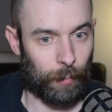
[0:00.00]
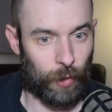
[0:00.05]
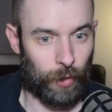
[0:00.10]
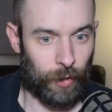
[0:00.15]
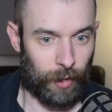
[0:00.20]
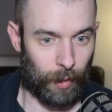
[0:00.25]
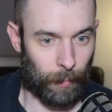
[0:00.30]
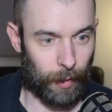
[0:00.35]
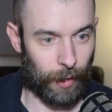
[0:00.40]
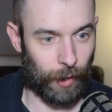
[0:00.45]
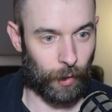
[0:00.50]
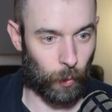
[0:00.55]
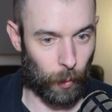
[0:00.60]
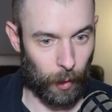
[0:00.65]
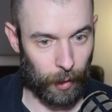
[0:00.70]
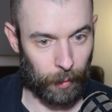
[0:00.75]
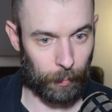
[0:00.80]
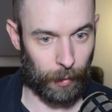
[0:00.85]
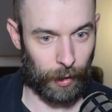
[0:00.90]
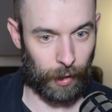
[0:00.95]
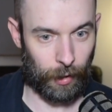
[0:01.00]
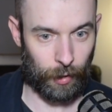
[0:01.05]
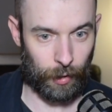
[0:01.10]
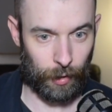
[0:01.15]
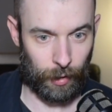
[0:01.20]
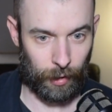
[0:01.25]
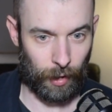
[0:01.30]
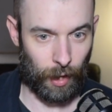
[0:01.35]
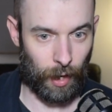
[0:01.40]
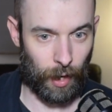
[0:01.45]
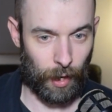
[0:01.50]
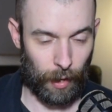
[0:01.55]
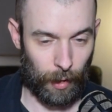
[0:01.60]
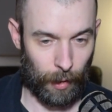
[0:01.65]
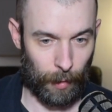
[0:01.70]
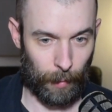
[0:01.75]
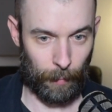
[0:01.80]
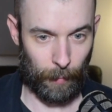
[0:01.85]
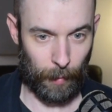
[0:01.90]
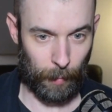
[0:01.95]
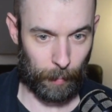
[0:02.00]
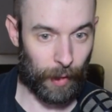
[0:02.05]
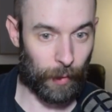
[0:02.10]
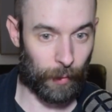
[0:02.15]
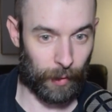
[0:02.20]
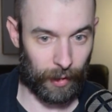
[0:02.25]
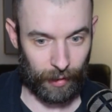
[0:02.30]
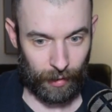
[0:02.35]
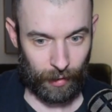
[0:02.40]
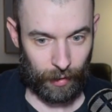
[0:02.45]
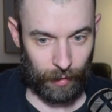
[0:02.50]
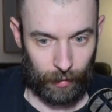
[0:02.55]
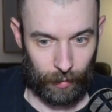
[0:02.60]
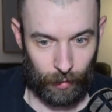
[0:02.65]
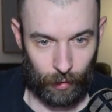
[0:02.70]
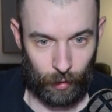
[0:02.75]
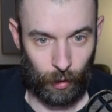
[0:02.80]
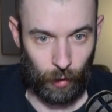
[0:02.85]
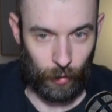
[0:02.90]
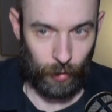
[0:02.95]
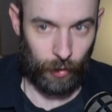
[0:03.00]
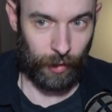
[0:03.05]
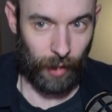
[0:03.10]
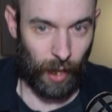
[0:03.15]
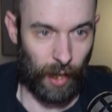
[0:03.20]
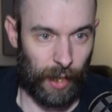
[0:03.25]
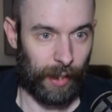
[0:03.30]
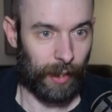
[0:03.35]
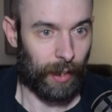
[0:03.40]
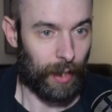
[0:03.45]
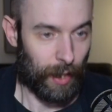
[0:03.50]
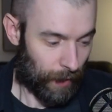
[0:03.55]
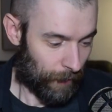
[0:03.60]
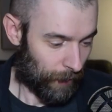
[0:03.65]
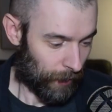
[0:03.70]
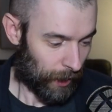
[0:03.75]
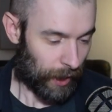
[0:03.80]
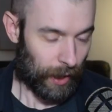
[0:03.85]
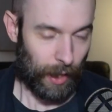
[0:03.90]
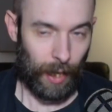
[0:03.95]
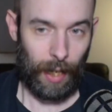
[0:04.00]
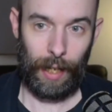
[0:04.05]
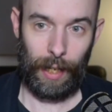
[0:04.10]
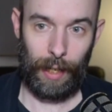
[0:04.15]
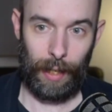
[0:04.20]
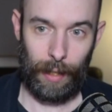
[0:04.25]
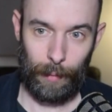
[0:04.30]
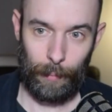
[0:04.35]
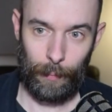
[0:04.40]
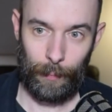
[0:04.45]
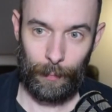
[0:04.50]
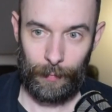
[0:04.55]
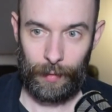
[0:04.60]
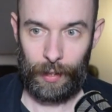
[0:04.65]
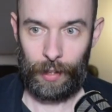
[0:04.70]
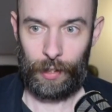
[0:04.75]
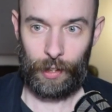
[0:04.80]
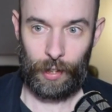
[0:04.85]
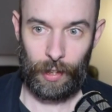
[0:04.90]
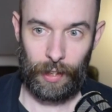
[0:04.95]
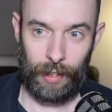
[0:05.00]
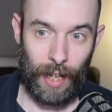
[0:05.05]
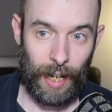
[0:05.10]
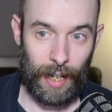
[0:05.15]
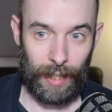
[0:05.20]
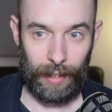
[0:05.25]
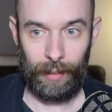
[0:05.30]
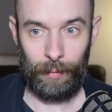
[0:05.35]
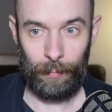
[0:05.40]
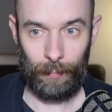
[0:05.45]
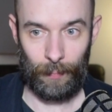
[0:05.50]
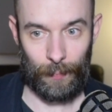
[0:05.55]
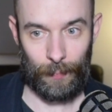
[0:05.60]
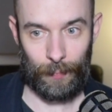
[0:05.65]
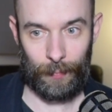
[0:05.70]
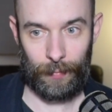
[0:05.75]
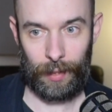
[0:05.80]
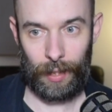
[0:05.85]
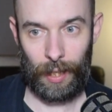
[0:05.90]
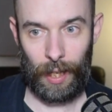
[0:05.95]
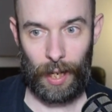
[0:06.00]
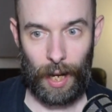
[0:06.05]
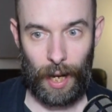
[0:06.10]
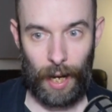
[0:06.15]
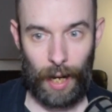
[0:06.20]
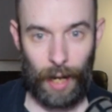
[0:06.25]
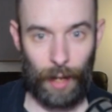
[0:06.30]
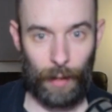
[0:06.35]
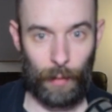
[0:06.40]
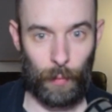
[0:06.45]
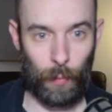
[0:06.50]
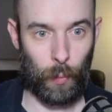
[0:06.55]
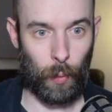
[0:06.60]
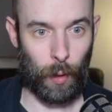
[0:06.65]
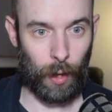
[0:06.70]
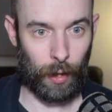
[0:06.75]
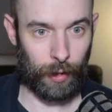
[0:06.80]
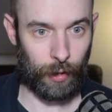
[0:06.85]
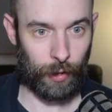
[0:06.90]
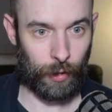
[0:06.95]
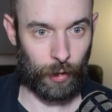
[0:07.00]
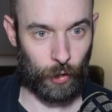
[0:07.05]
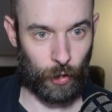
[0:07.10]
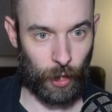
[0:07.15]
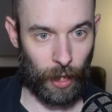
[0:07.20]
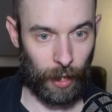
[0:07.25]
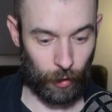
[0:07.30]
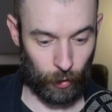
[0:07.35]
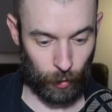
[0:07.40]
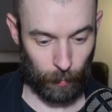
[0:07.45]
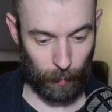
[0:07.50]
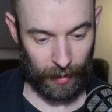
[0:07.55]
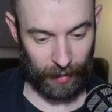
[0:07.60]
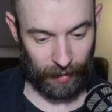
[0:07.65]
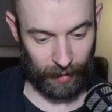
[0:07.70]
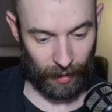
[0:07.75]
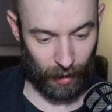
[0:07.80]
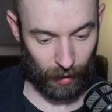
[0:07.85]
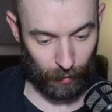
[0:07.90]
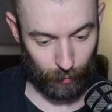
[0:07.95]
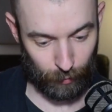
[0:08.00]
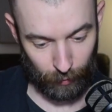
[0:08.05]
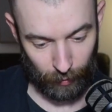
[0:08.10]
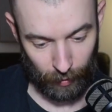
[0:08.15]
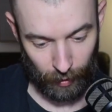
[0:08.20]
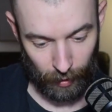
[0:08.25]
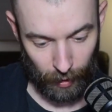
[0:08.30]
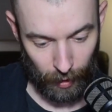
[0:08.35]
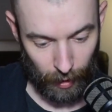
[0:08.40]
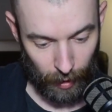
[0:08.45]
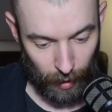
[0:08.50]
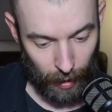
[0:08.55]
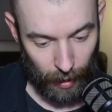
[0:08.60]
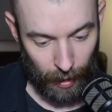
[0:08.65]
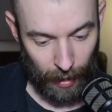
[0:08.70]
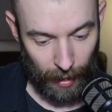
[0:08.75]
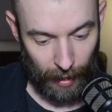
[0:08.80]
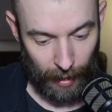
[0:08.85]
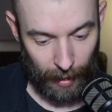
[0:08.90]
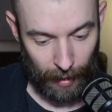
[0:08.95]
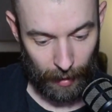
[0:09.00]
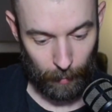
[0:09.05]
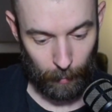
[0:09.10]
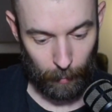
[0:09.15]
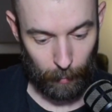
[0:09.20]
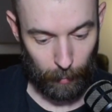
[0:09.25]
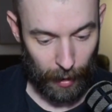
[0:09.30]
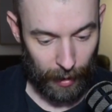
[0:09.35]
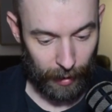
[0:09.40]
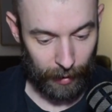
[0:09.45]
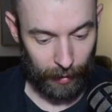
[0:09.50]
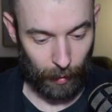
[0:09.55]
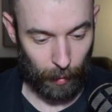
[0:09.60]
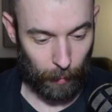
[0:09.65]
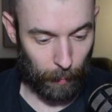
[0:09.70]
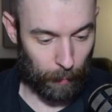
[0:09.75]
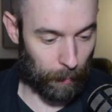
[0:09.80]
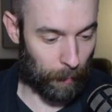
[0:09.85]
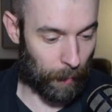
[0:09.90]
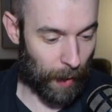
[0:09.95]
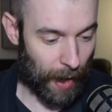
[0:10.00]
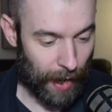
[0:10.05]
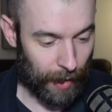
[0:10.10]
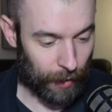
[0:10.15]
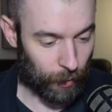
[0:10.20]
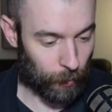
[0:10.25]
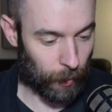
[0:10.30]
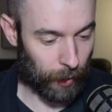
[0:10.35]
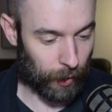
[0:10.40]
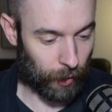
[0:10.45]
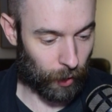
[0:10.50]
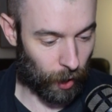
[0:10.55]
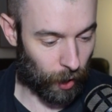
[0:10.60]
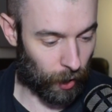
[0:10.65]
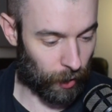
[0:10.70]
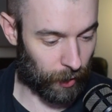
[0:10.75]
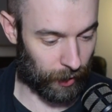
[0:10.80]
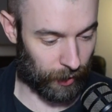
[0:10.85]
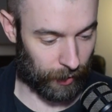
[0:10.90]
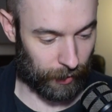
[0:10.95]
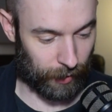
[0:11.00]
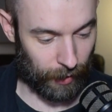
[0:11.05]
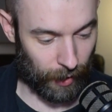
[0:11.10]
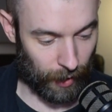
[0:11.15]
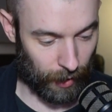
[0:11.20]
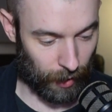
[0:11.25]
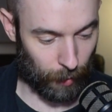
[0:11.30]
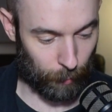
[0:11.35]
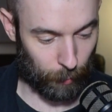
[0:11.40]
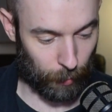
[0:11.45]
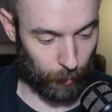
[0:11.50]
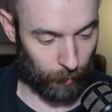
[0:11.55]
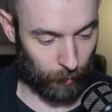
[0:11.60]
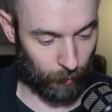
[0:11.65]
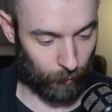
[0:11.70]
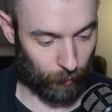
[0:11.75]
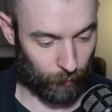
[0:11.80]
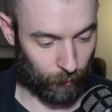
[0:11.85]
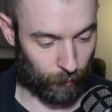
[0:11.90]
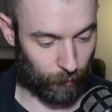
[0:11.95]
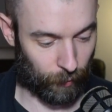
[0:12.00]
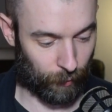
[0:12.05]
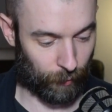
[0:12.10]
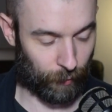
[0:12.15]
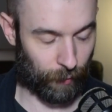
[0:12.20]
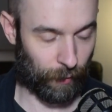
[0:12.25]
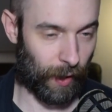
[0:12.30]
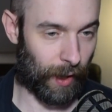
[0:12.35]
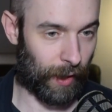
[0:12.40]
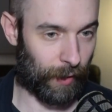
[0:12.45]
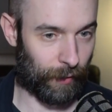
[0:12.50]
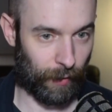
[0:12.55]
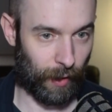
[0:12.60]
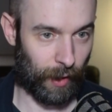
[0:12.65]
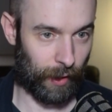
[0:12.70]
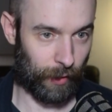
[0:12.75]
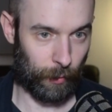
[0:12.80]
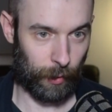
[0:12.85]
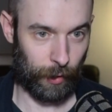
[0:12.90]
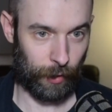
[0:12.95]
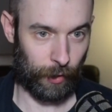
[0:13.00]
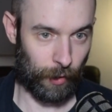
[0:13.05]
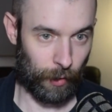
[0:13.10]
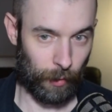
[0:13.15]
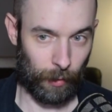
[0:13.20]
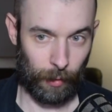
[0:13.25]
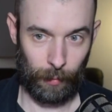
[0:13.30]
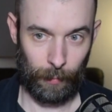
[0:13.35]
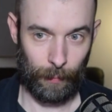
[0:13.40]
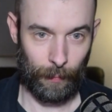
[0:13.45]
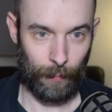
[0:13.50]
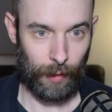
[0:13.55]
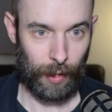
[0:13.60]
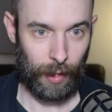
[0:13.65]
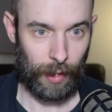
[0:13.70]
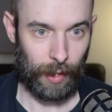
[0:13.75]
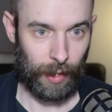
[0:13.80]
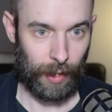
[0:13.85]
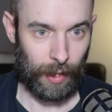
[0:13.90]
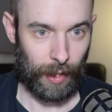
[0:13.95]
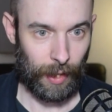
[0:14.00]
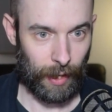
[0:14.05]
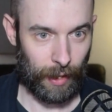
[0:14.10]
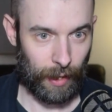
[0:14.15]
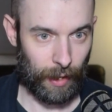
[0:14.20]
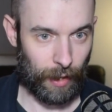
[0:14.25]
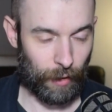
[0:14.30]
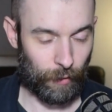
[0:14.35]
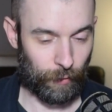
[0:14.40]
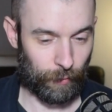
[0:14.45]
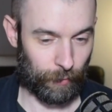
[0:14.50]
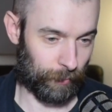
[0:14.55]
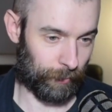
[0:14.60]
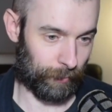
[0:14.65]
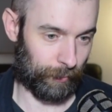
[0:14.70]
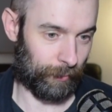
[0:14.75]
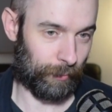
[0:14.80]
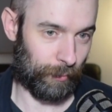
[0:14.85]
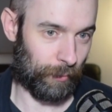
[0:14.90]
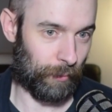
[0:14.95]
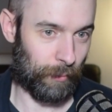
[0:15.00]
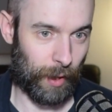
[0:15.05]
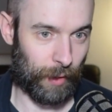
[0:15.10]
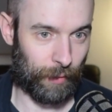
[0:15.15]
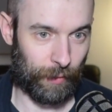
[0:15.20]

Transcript: to something quick because the battery is close to dying. Today, I want to challenge myself and make a band recording setup for 500 euro. And I have my